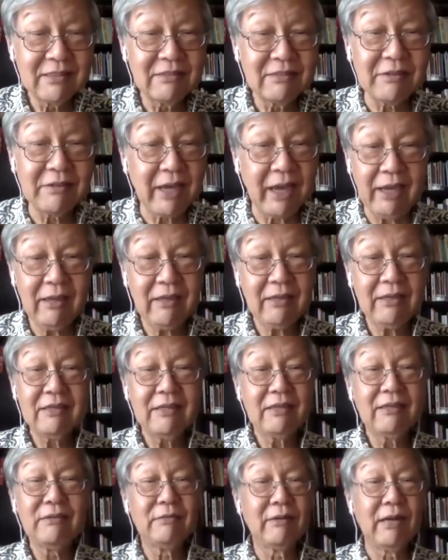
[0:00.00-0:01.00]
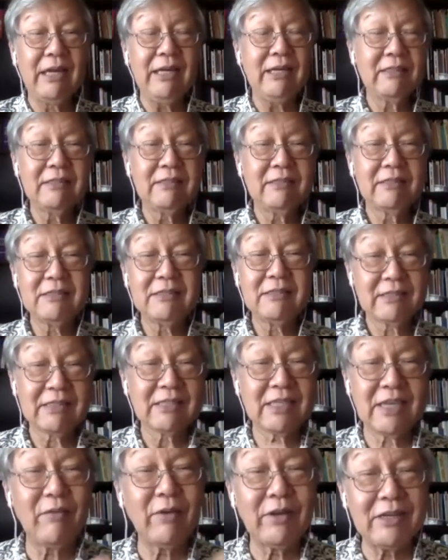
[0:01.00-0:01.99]
Okay, right?
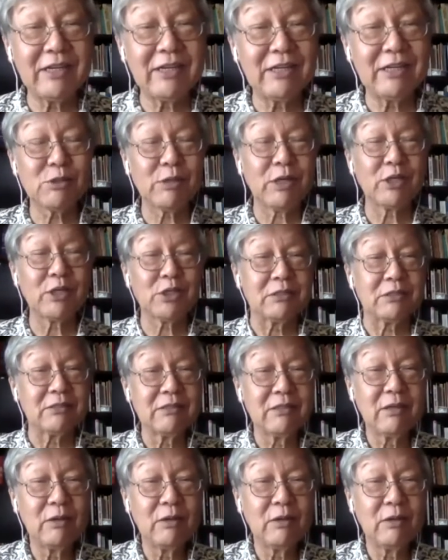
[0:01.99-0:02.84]
Give you an illustration.